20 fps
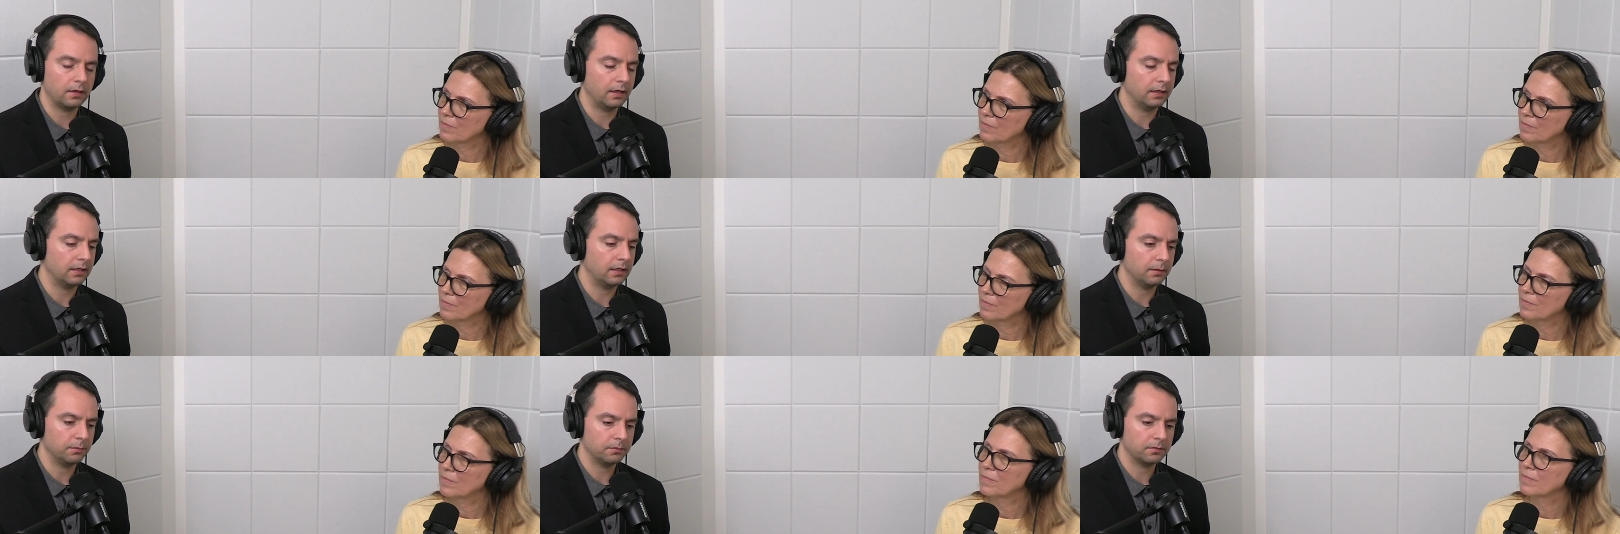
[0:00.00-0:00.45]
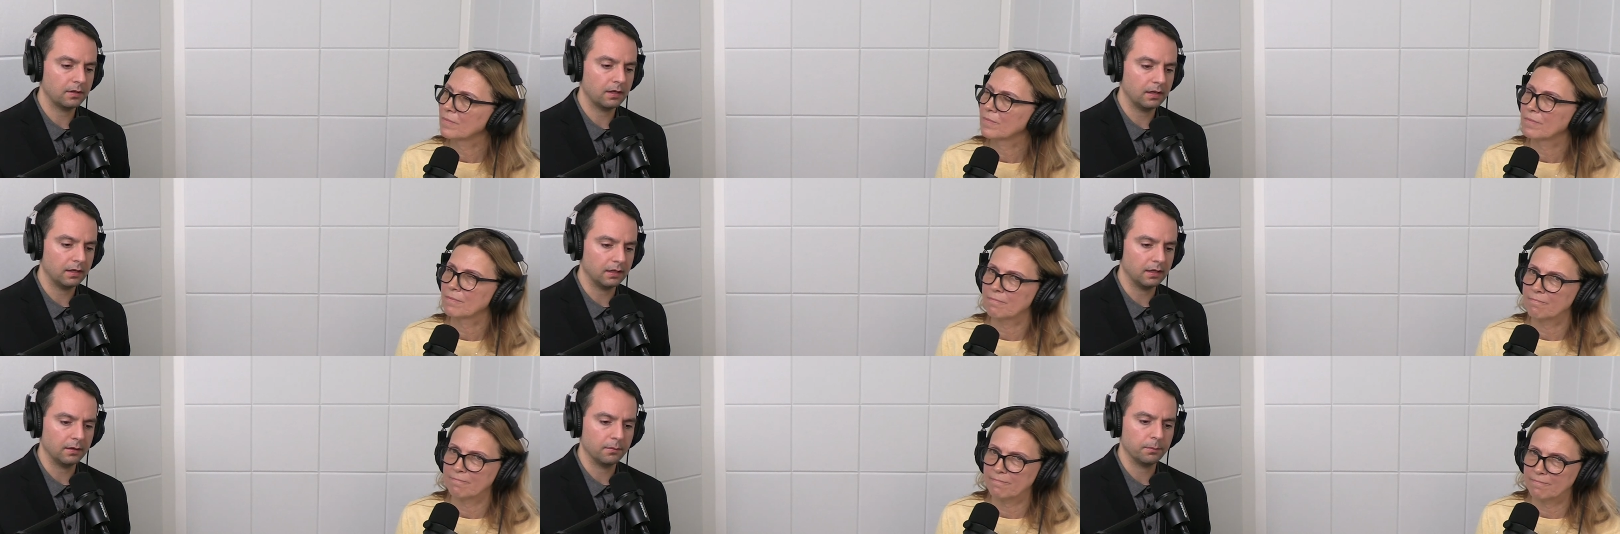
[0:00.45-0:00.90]
Speaker 1: I keep
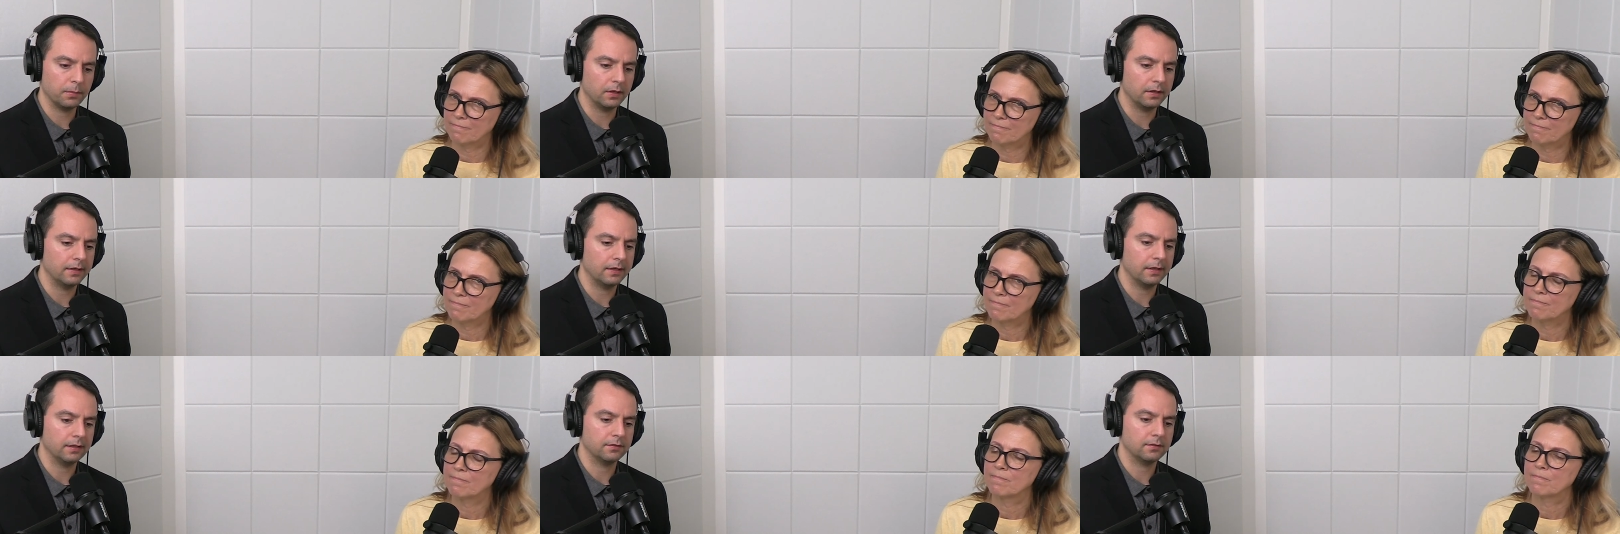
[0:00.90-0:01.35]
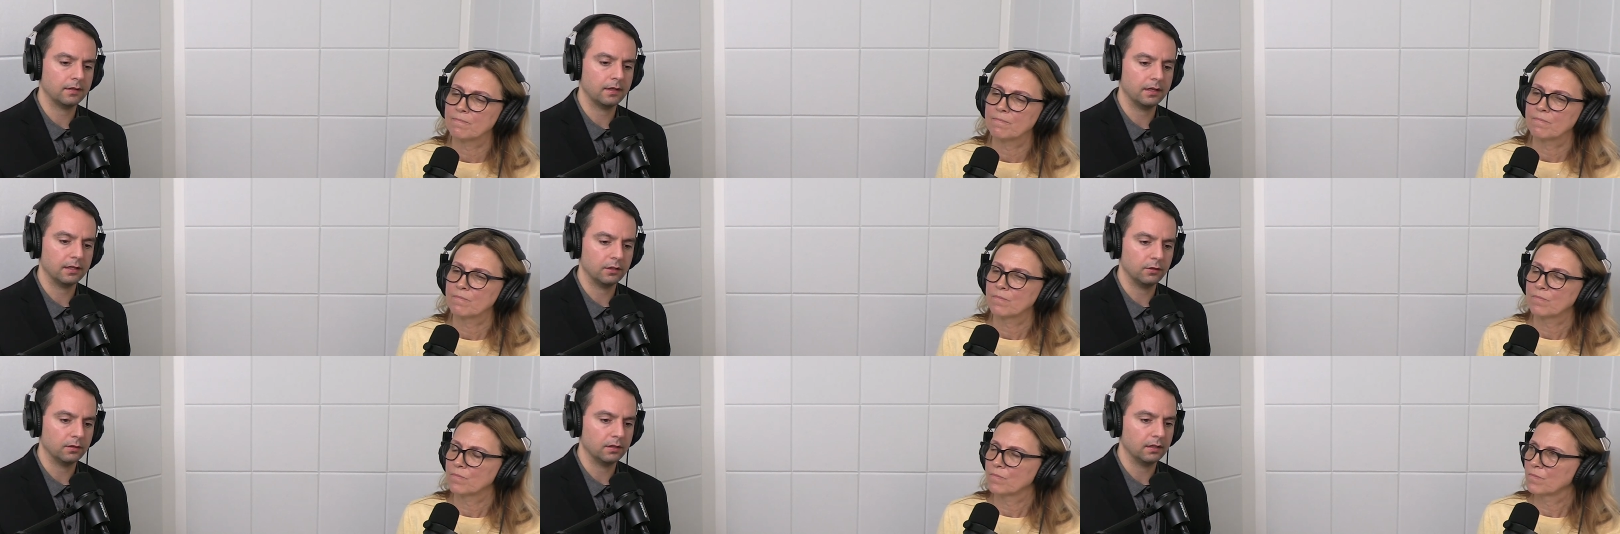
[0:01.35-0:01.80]
saying it, but it's
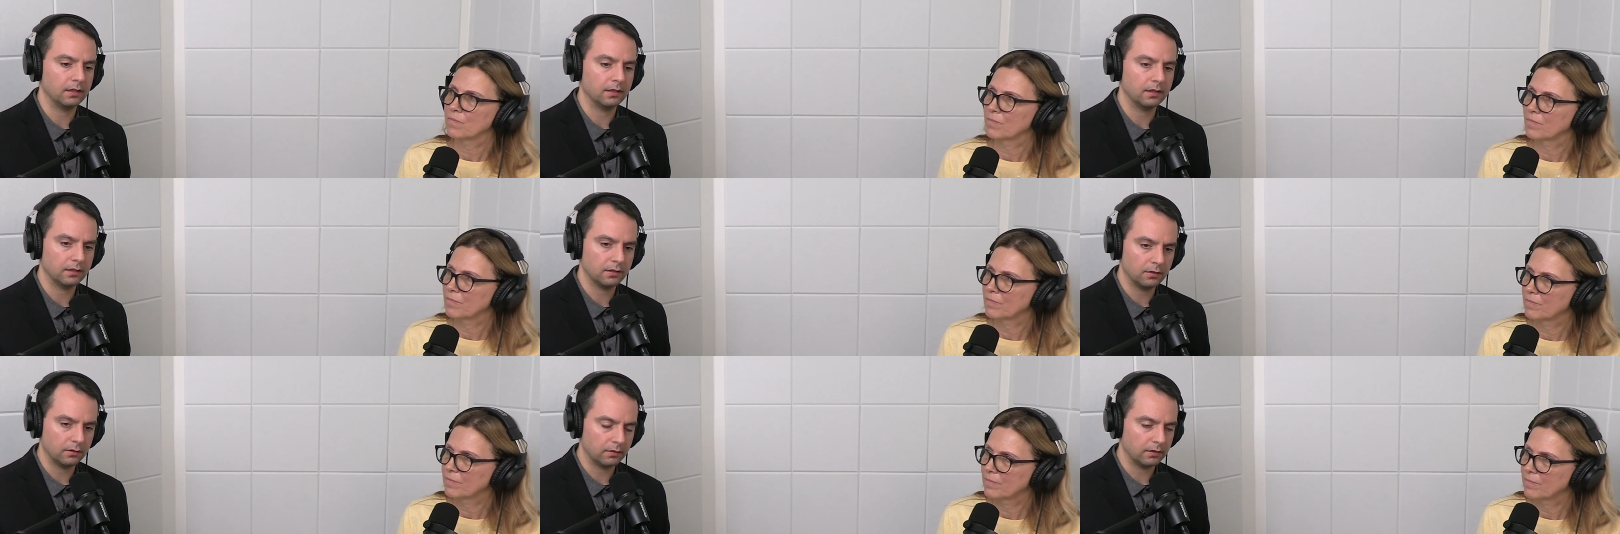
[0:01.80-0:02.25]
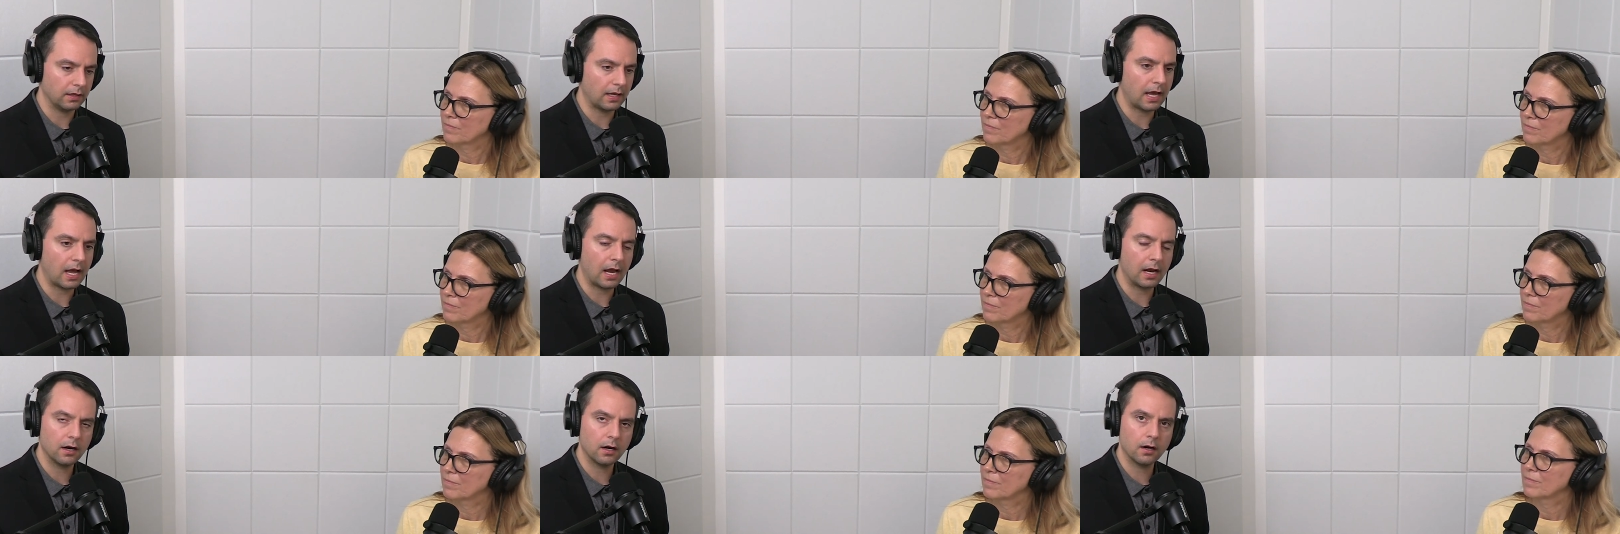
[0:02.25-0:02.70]
like you can you can
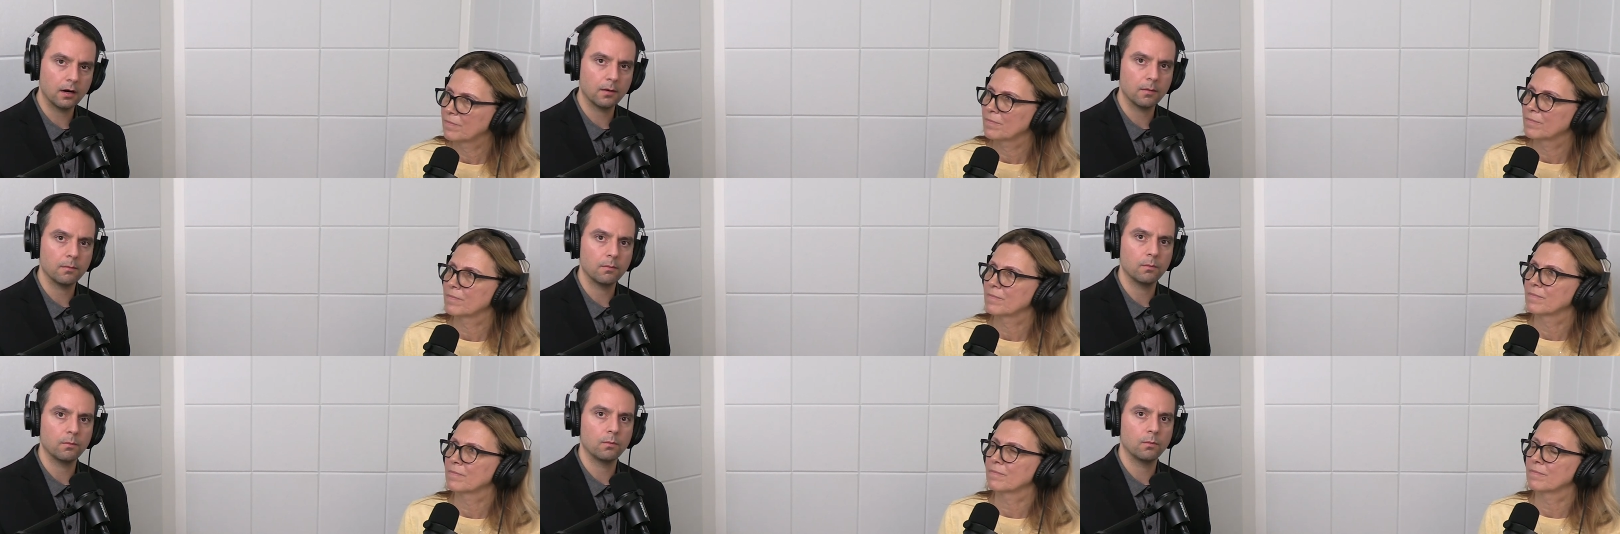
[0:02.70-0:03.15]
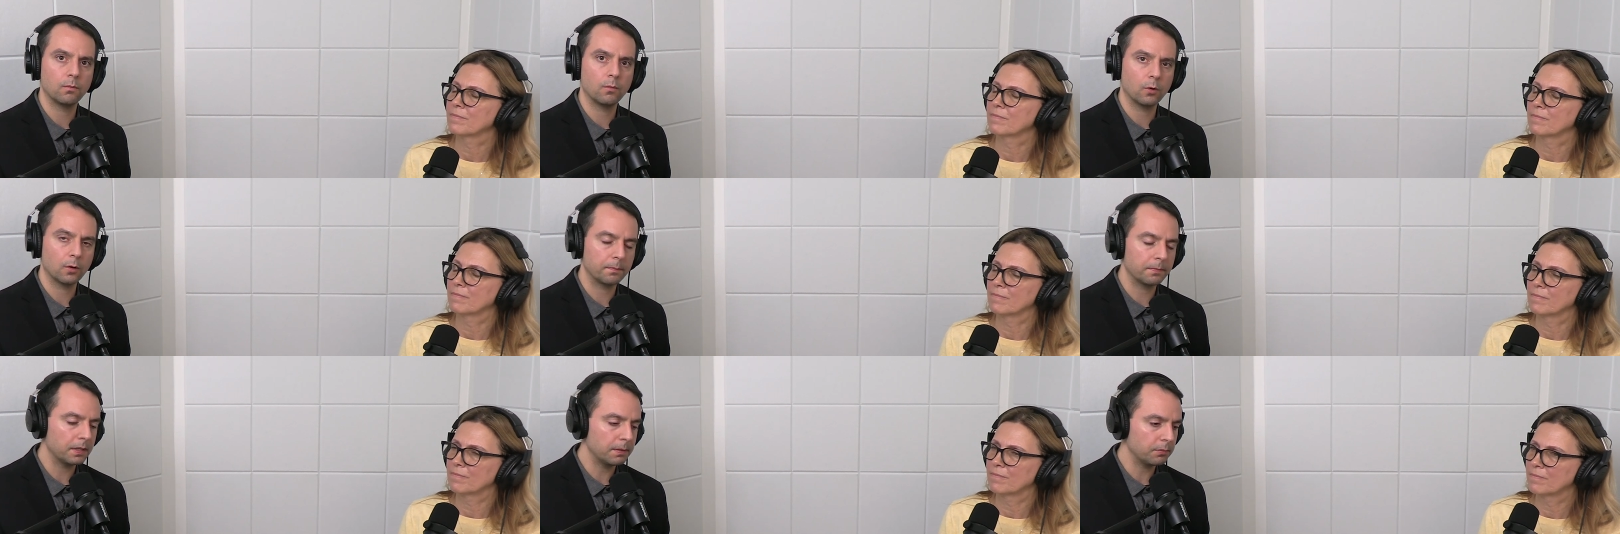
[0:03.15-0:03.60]
hire
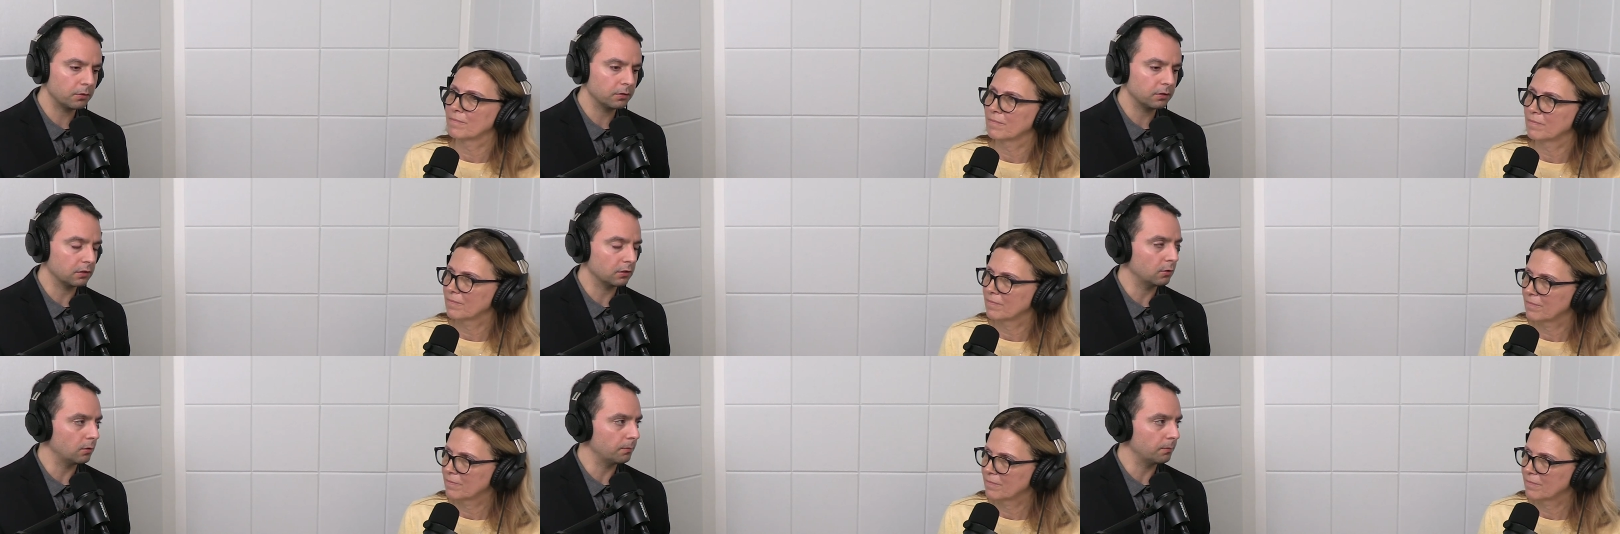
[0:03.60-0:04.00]
more people, you can